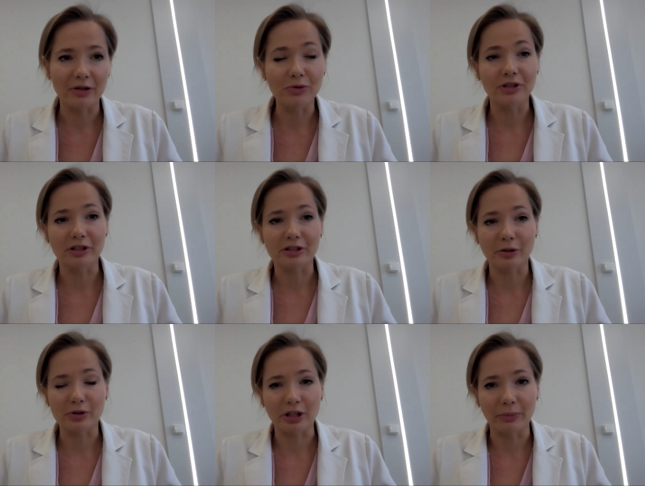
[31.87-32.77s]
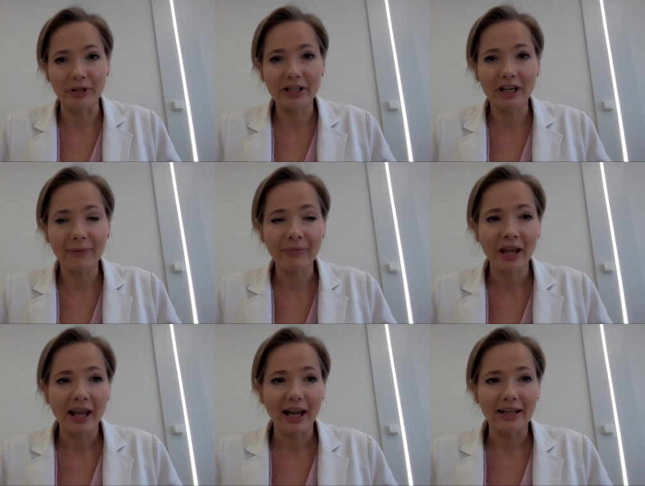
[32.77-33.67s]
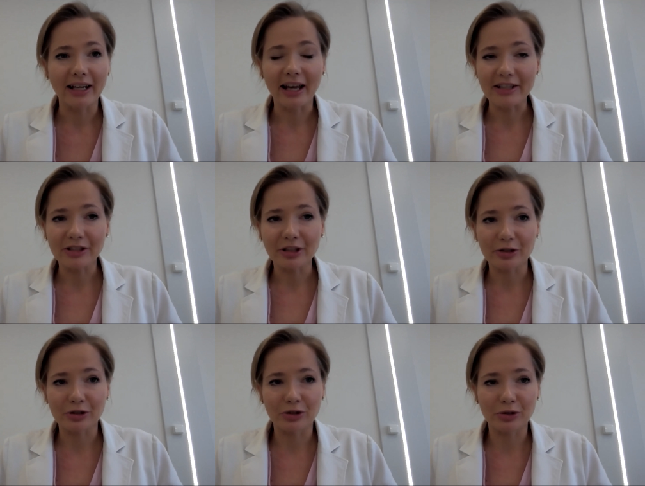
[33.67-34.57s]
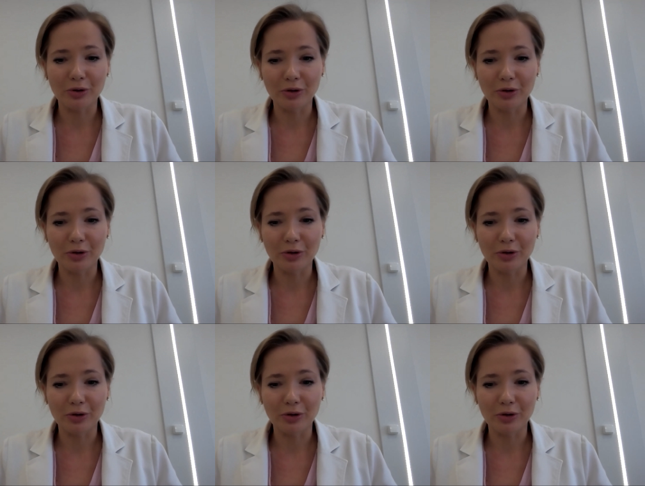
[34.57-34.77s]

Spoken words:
using the social media. And I asked her to